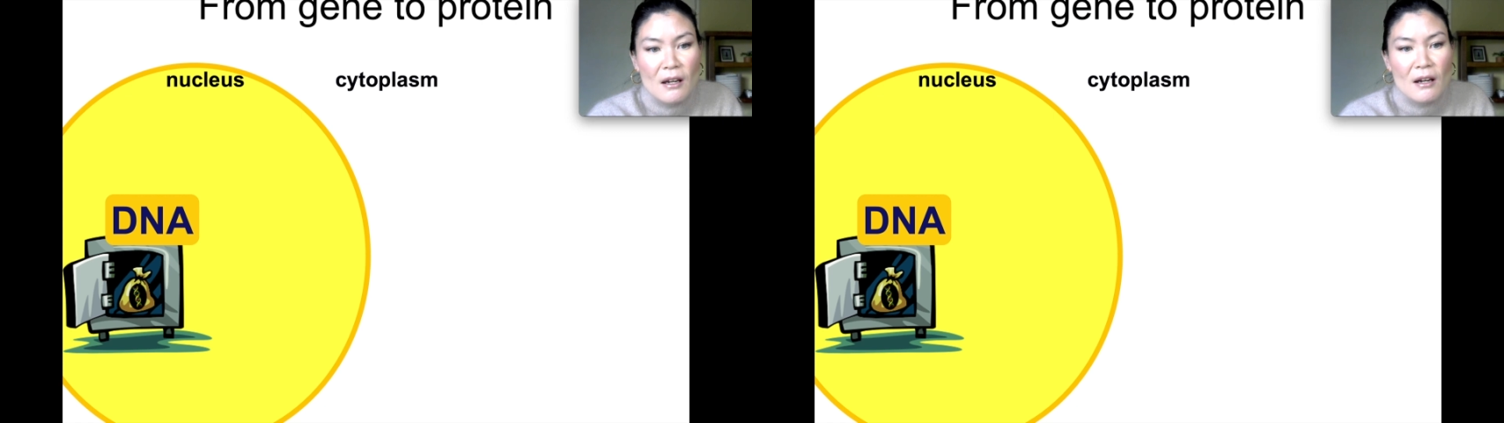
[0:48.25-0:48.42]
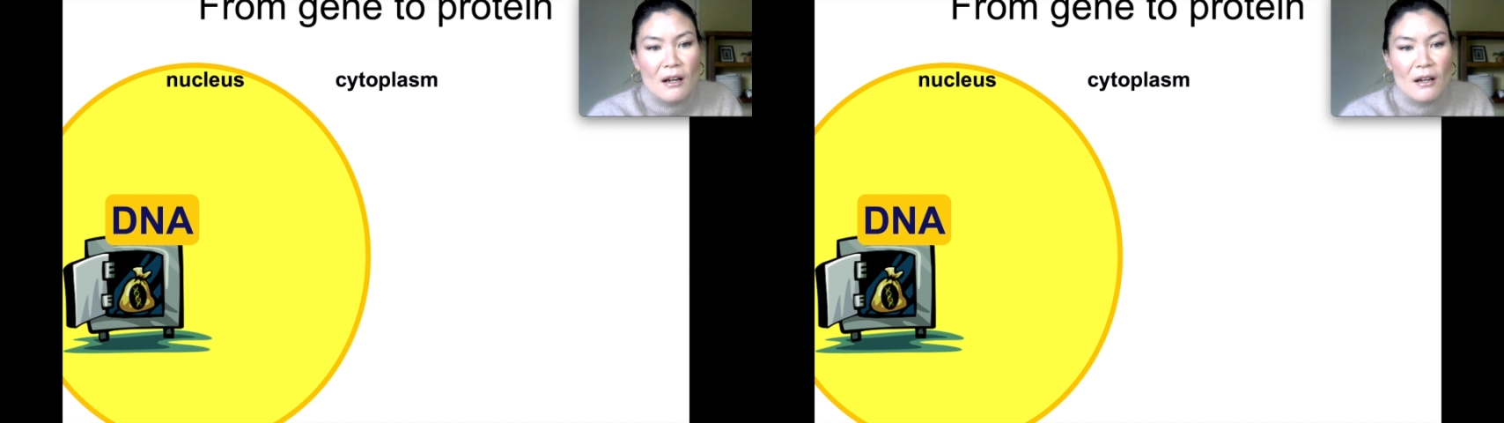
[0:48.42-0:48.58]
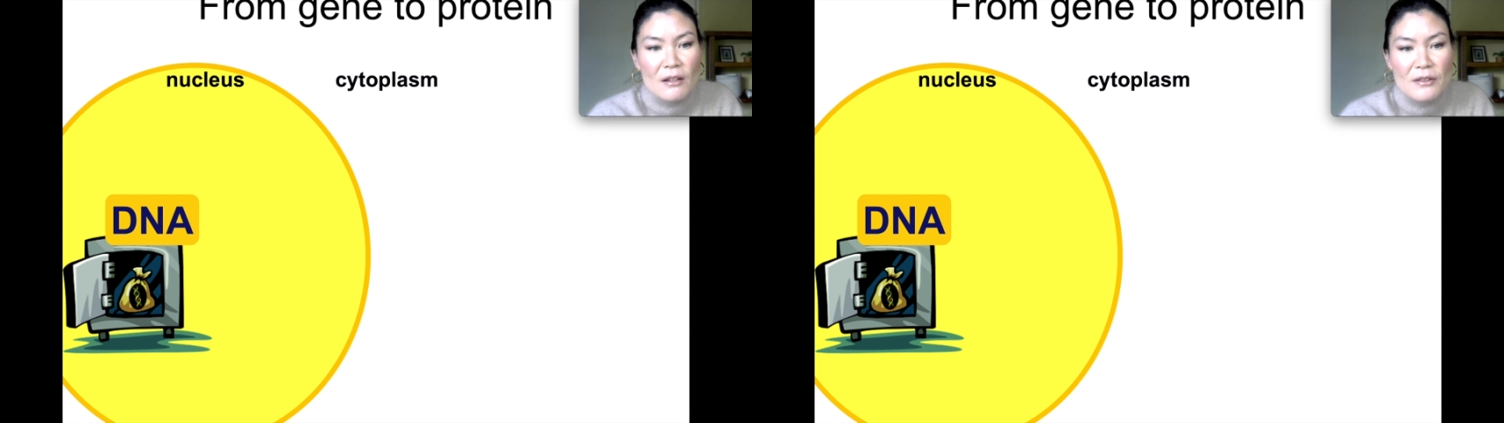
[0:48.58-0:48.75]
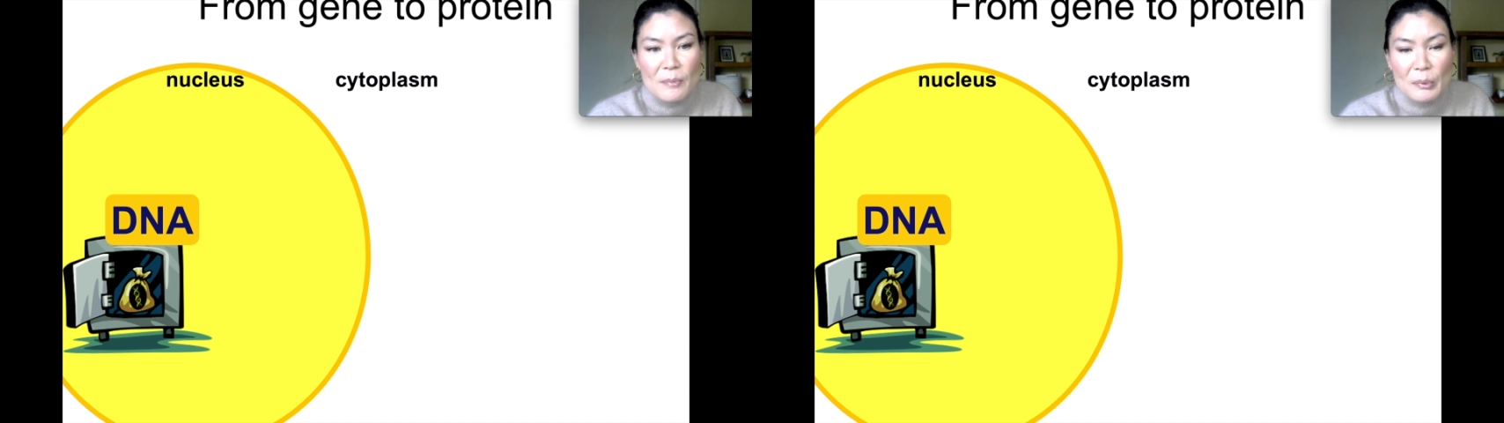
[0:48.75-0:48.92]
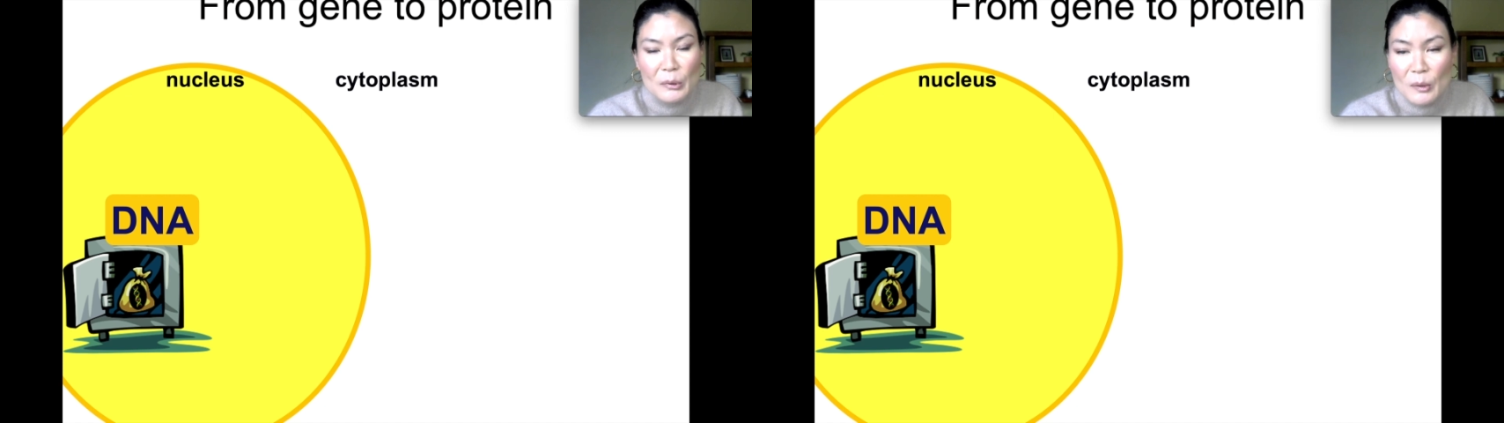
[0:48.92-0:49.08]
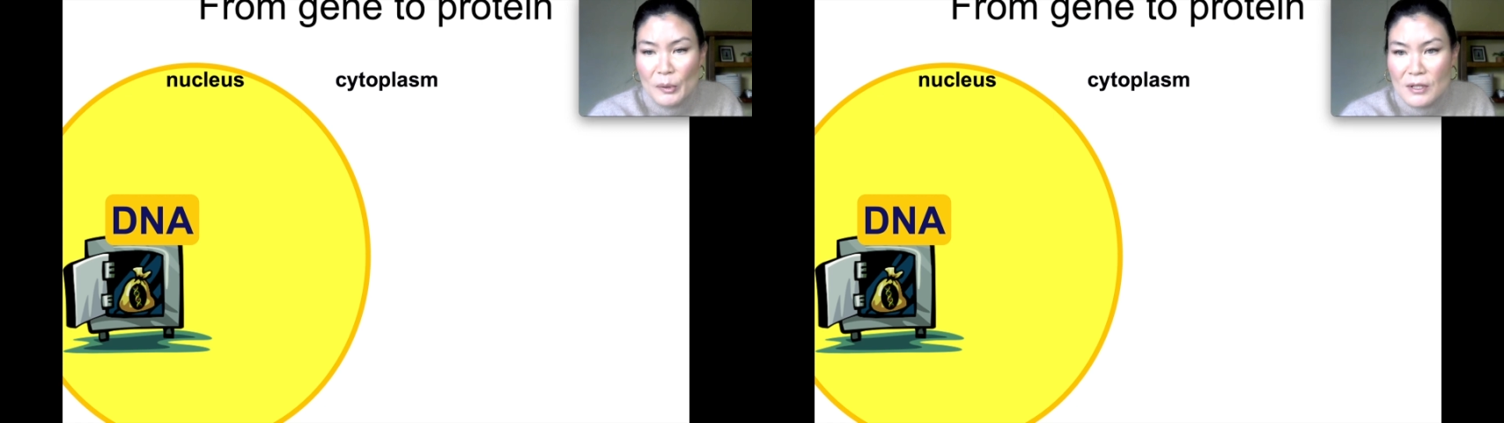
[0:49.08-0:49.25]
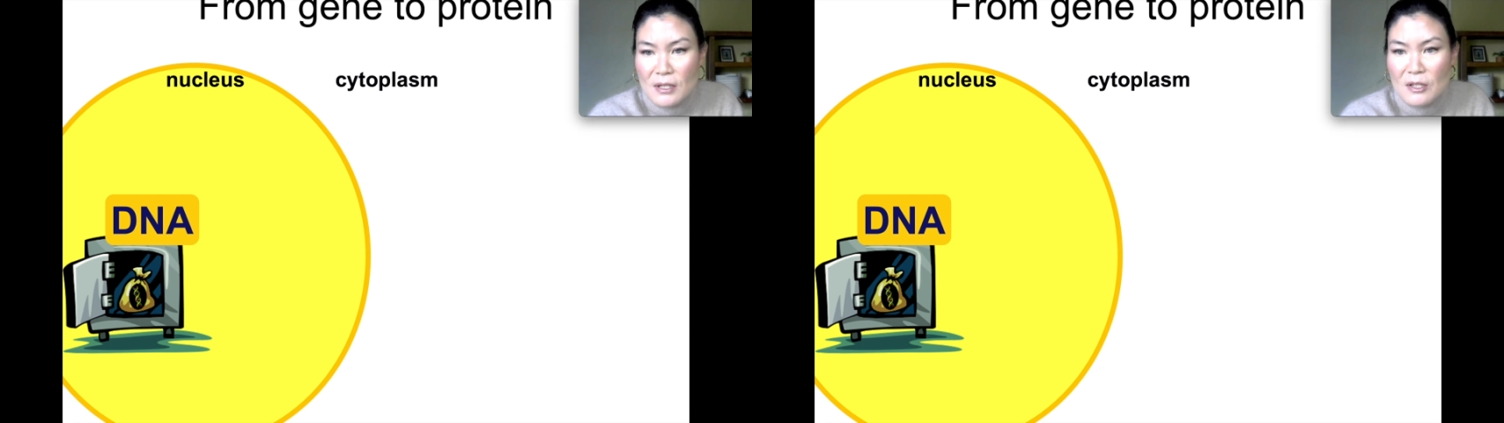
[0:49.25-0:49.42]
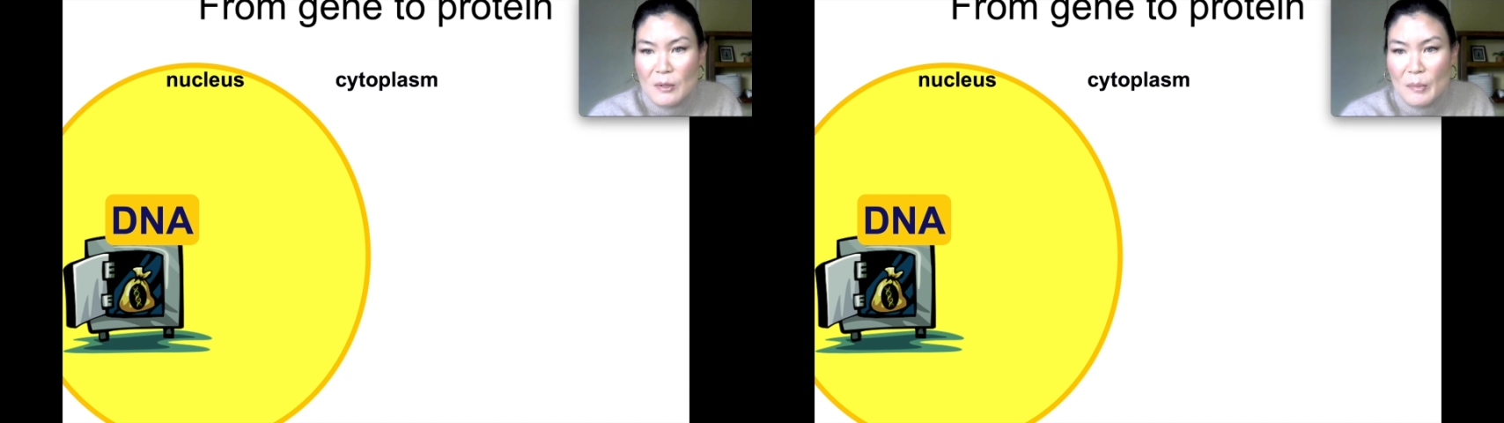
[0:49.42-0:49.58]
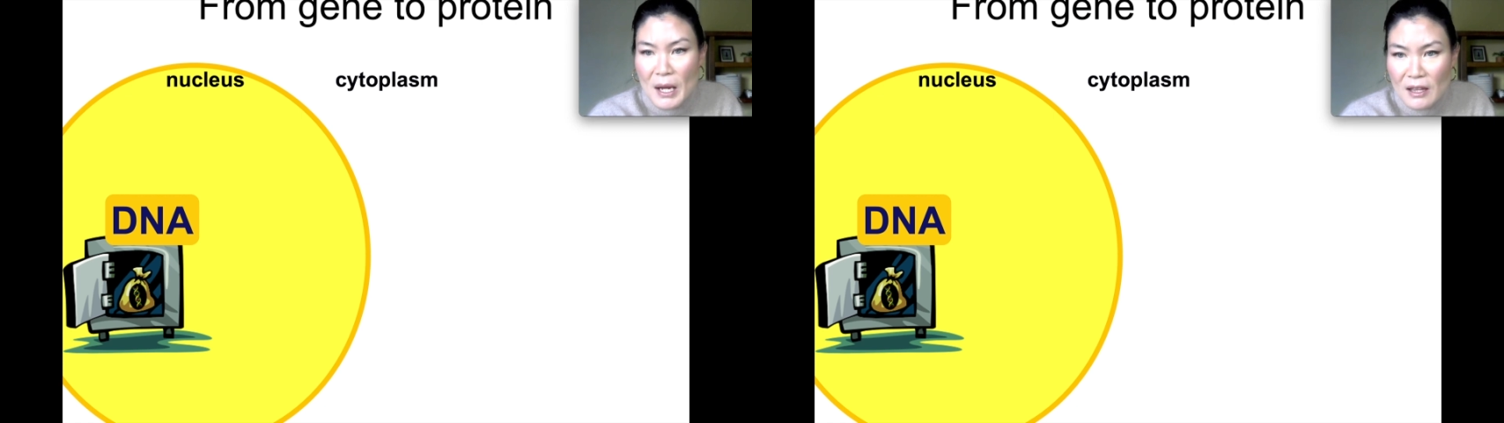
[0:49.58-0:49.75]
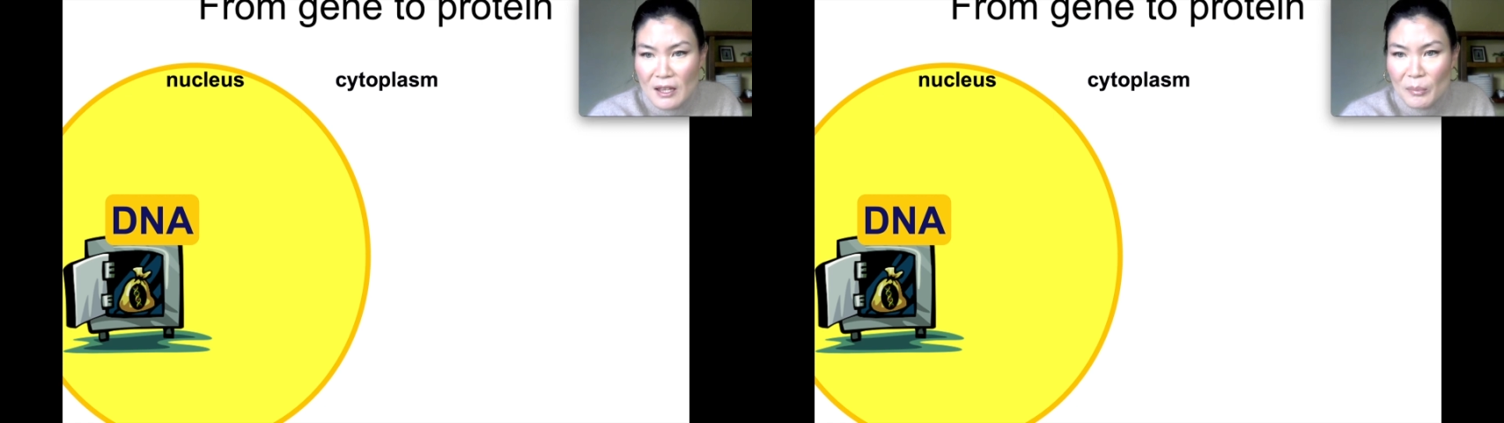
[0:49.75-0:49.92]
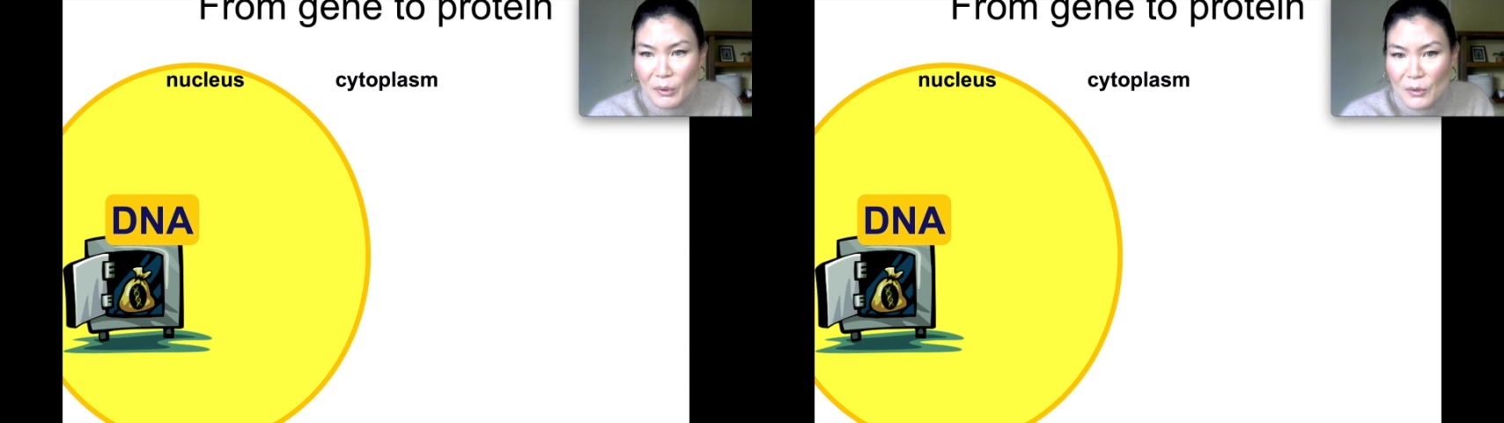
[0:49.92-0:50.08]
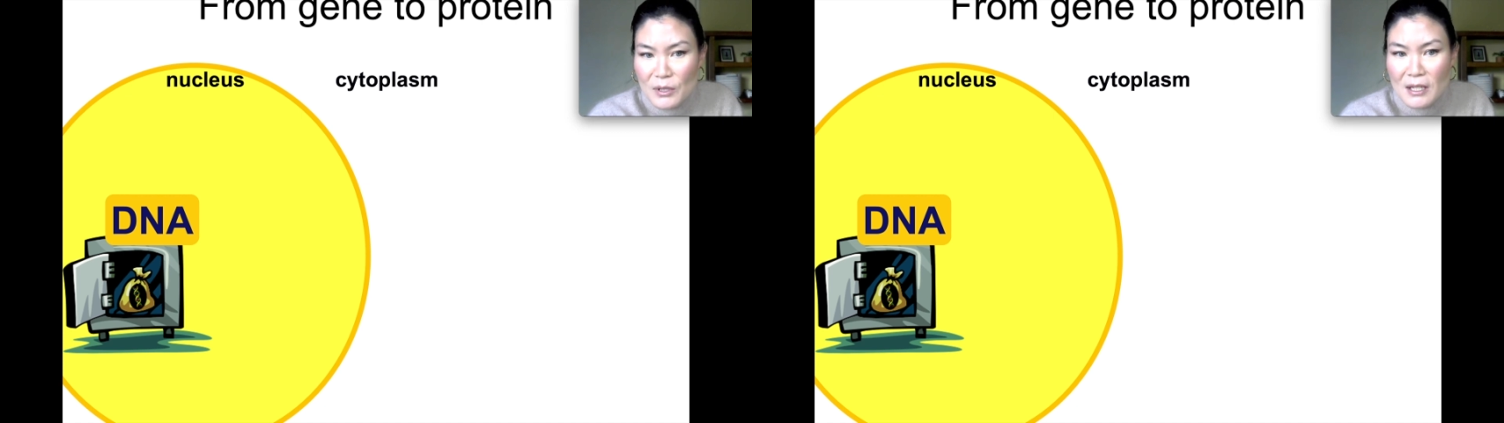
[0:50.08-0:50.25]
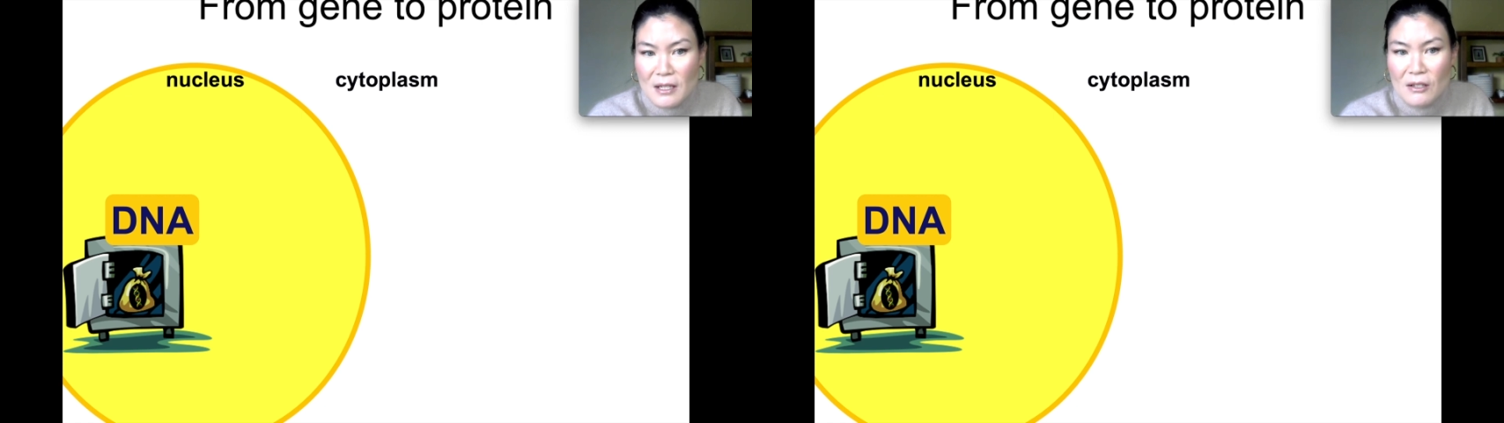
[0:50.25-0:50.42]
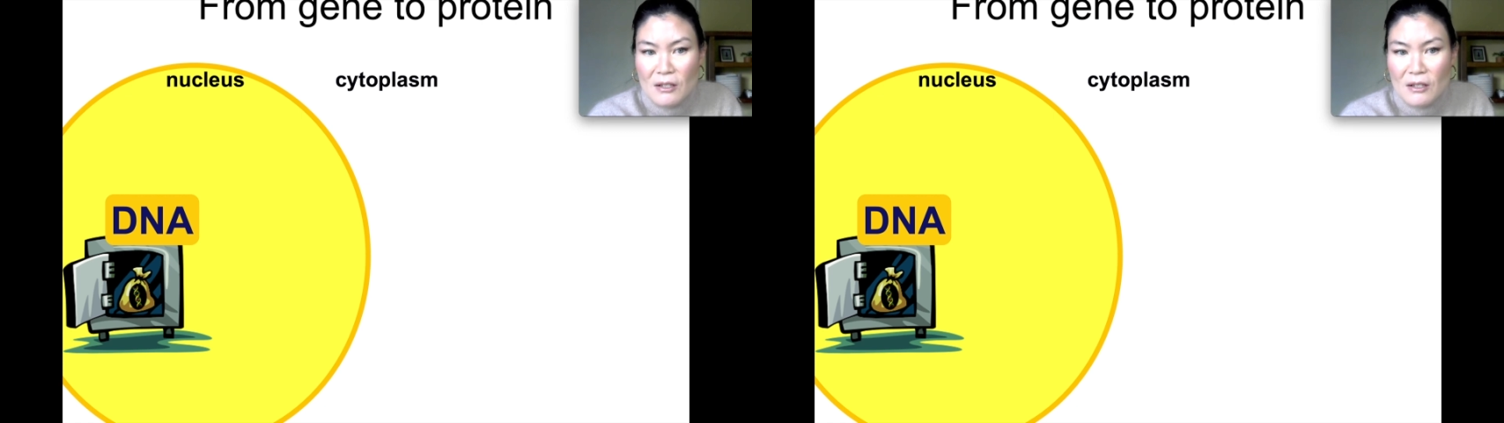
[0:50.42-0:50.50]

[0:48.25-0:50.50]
the blueprints to make the proteins